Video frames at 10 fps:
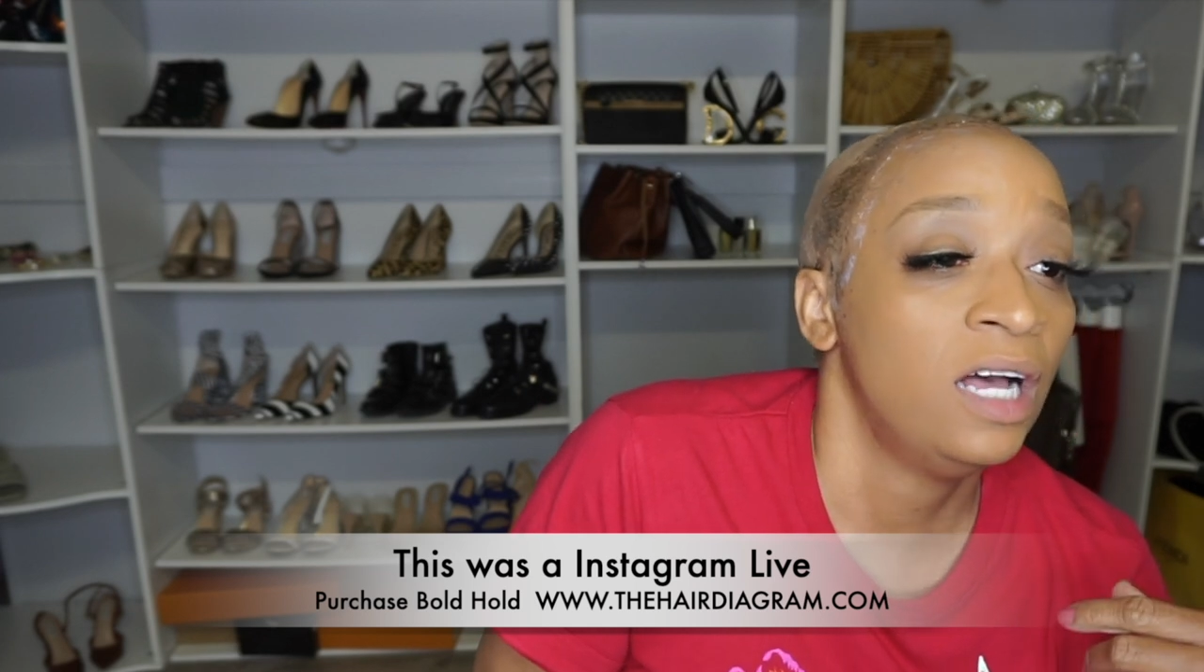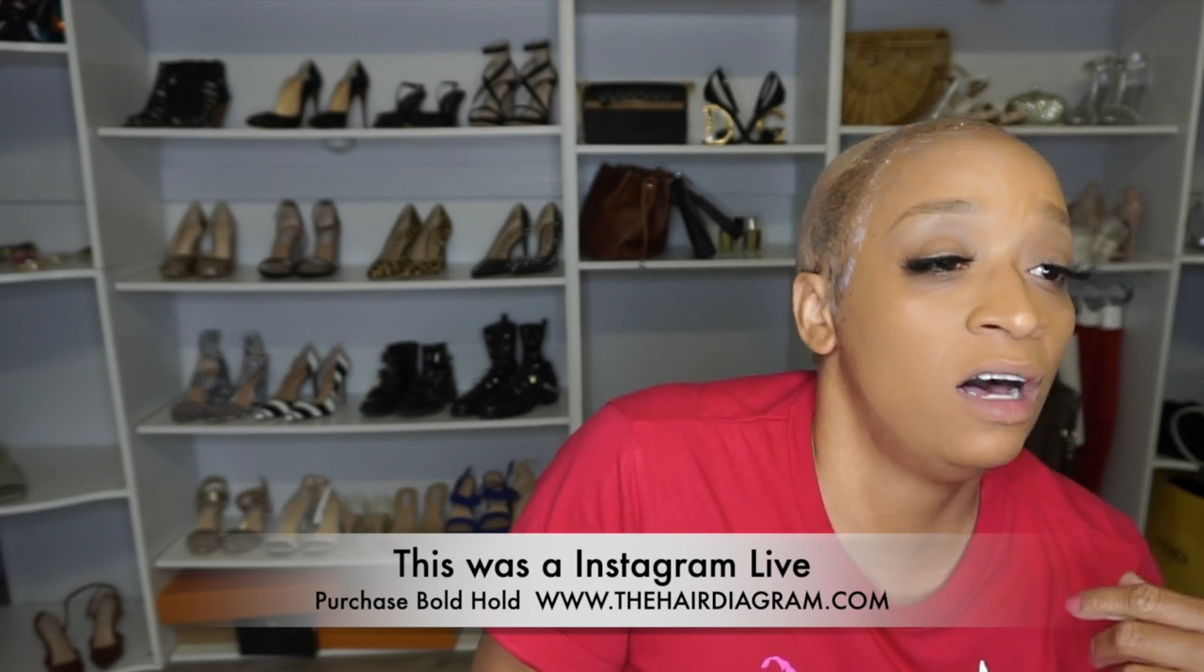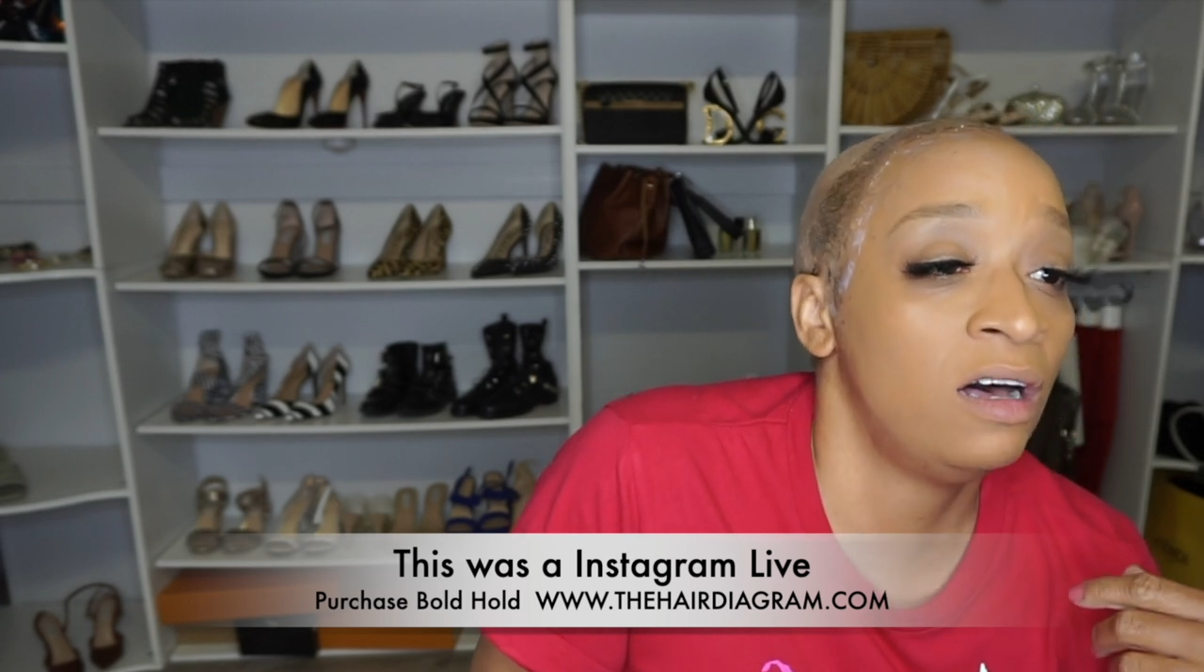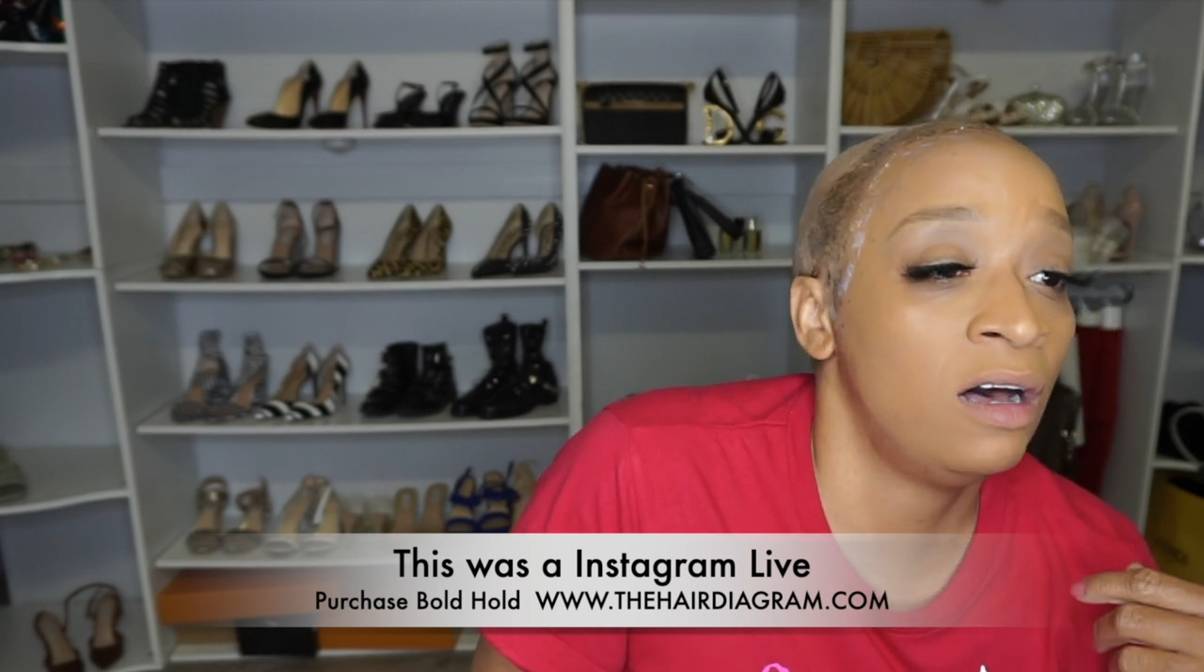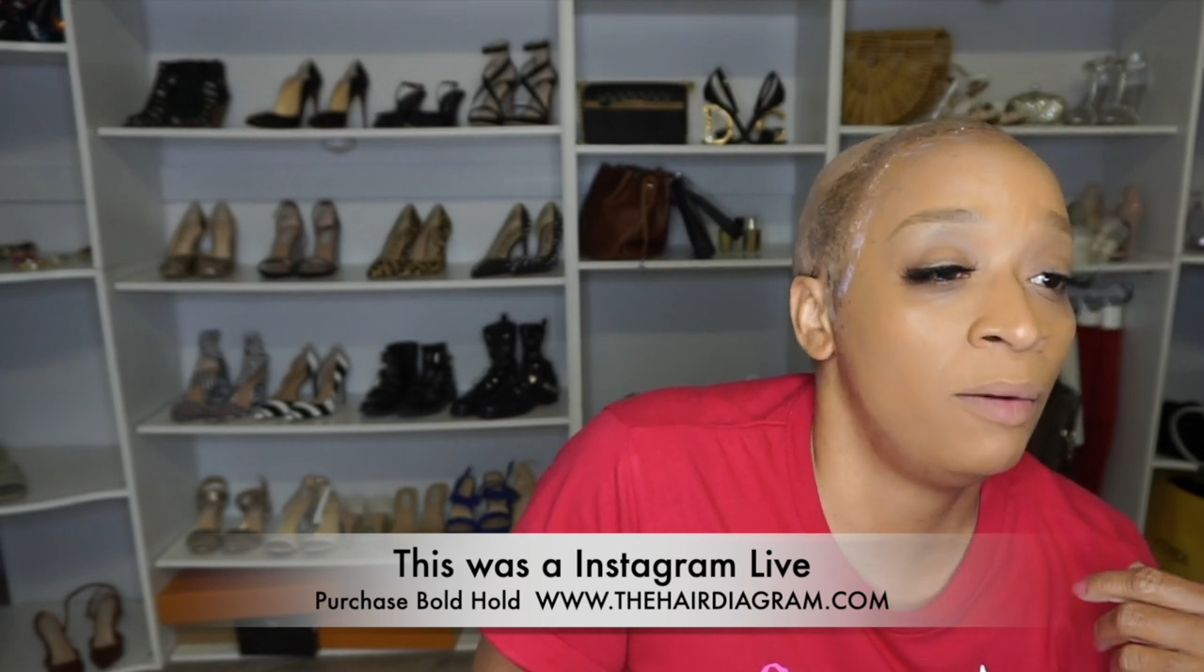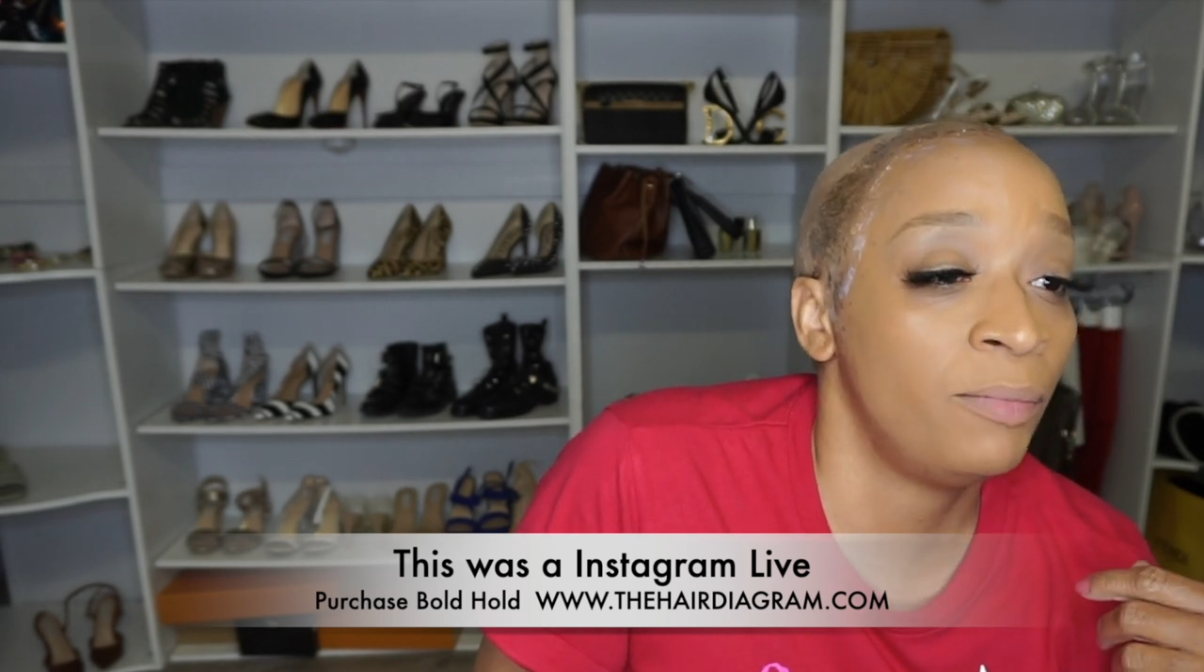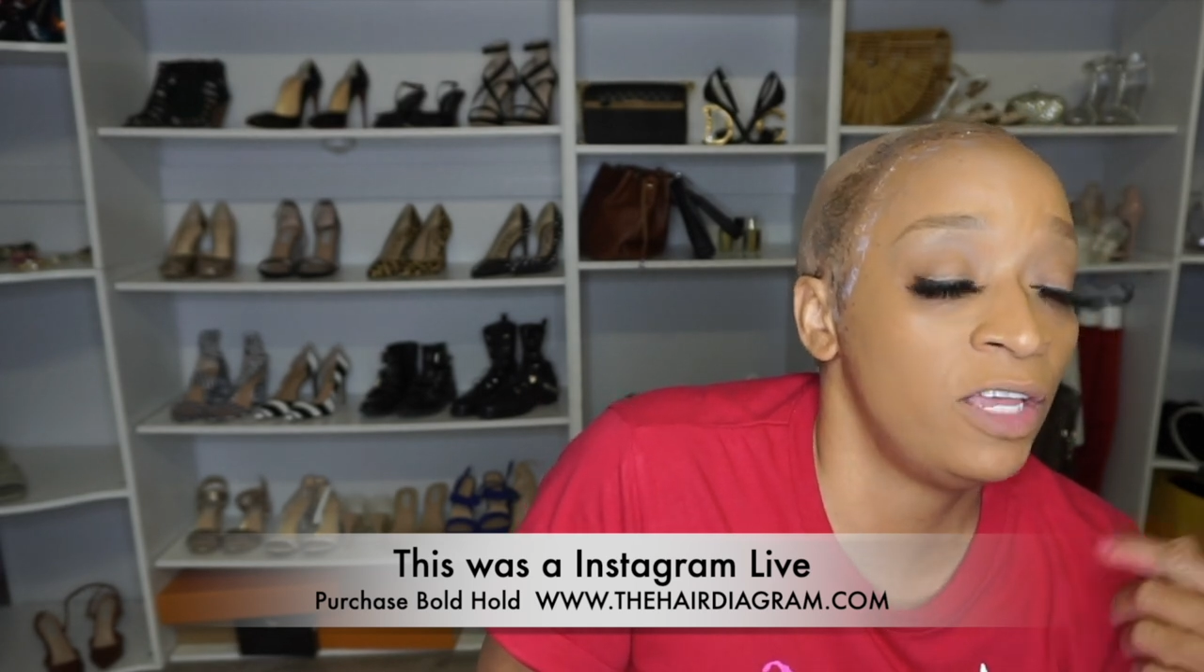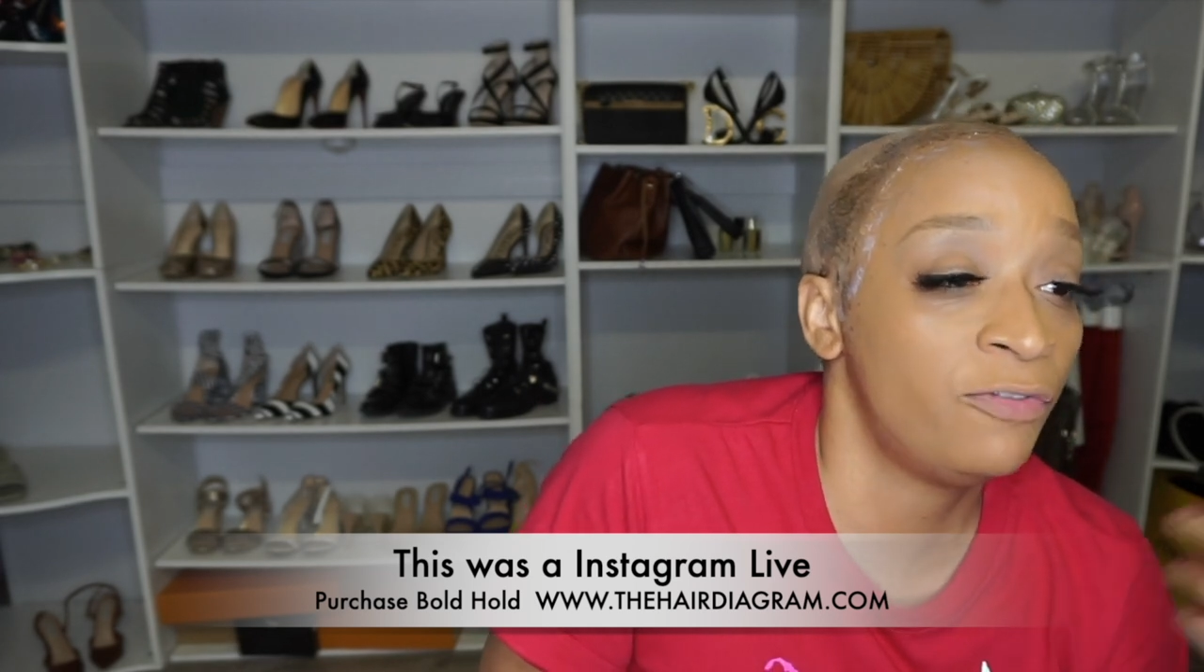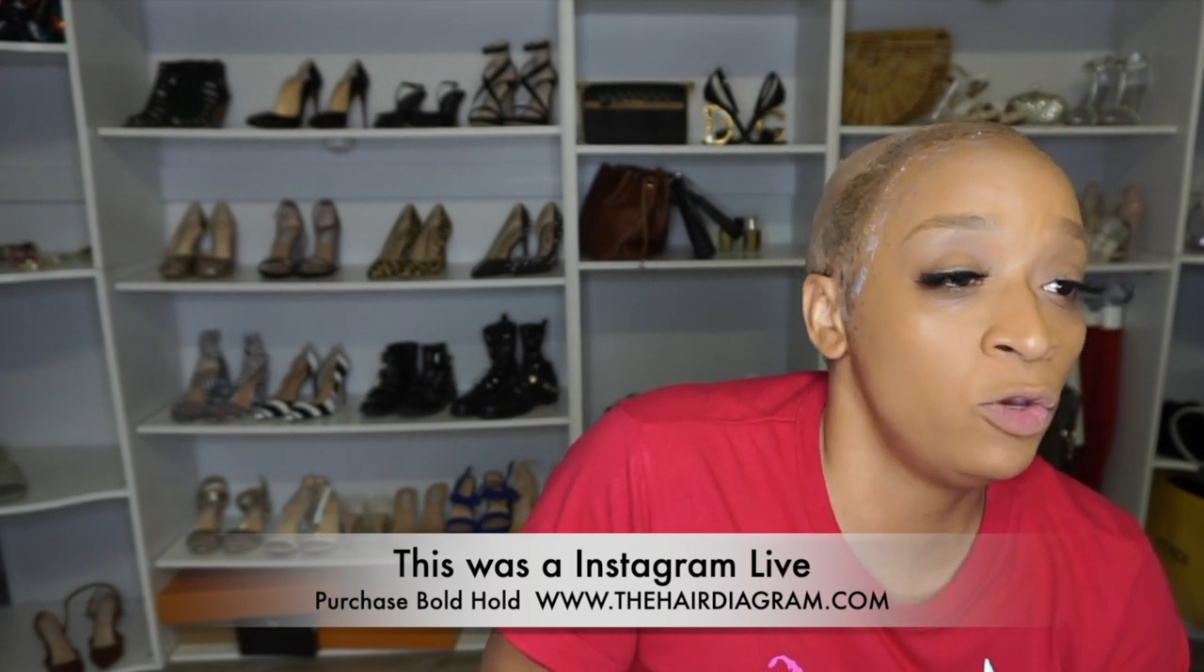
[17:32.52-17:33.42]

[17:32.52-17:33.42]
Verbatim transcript: Um, if